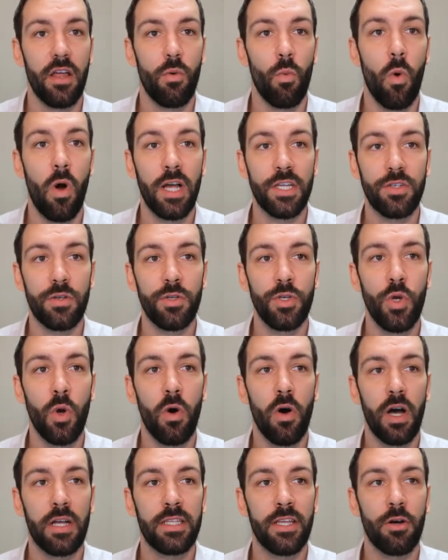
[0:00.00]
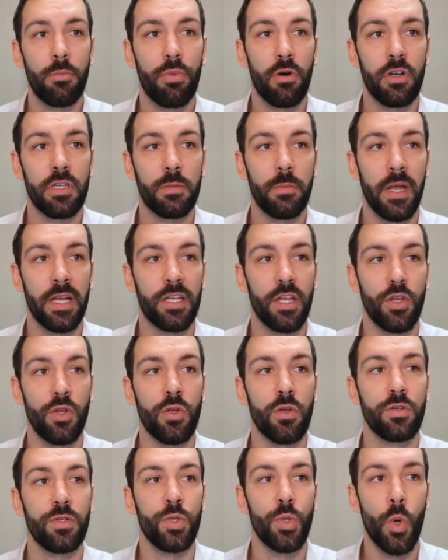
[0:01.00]
Why should your ideal prospect
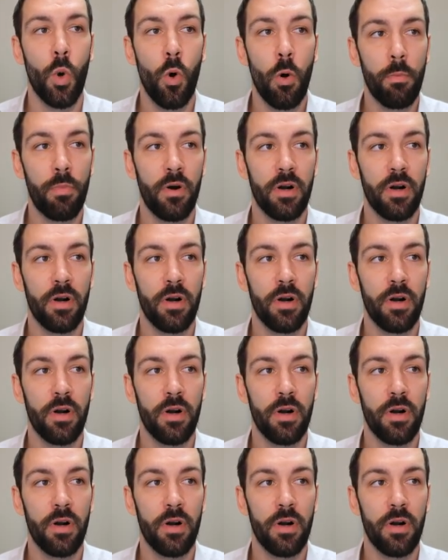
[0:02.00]
use your